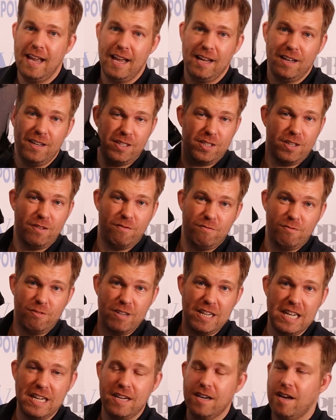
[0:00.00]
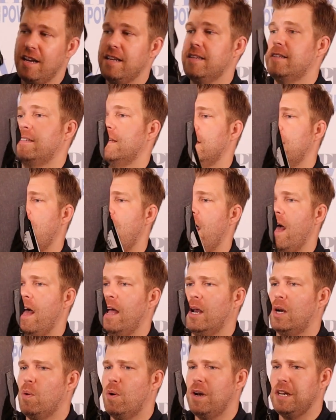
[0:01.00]
yeah, it's a really nice
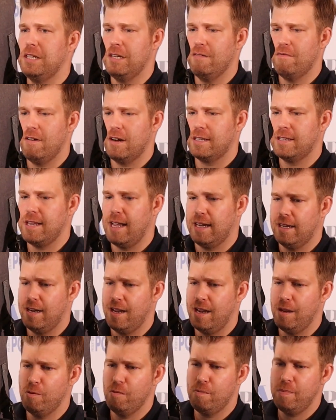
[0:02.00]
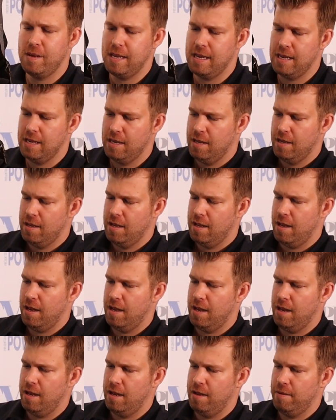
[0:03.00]
quality rucksack, and I will be
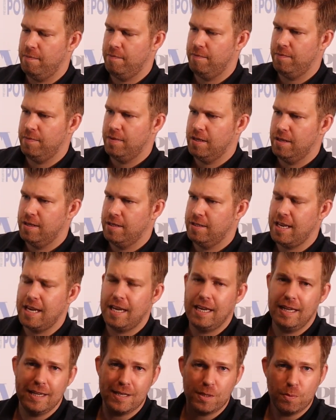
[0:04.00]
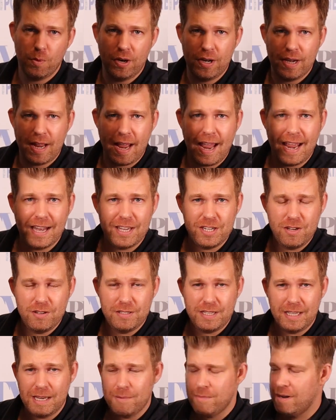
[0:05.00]
taking this one and
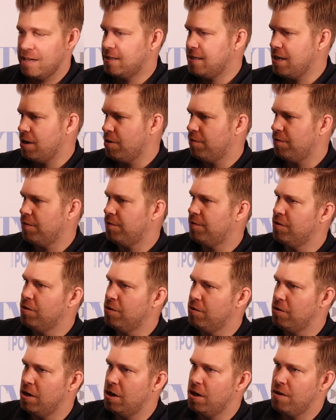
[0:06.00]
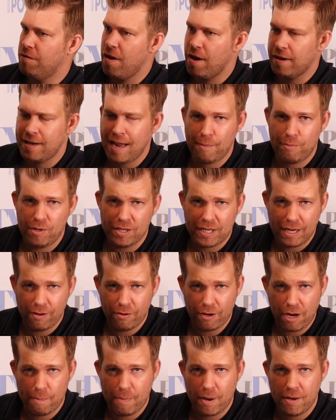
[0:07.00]
using it myself for a lot of our camera gear
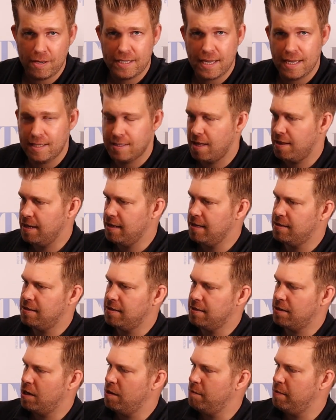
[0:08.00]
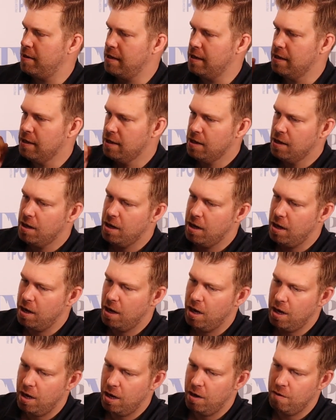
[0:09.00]
on our boat tests. I think this is going to be
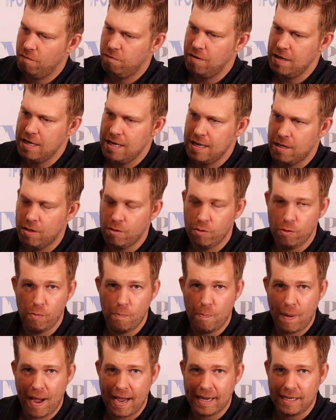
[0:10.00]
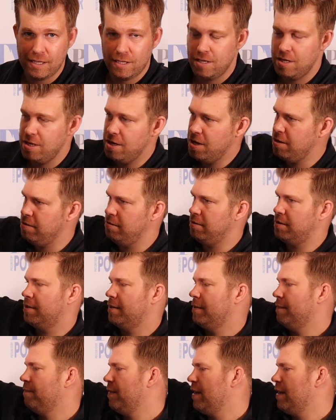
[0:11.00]
a really cool bag to use.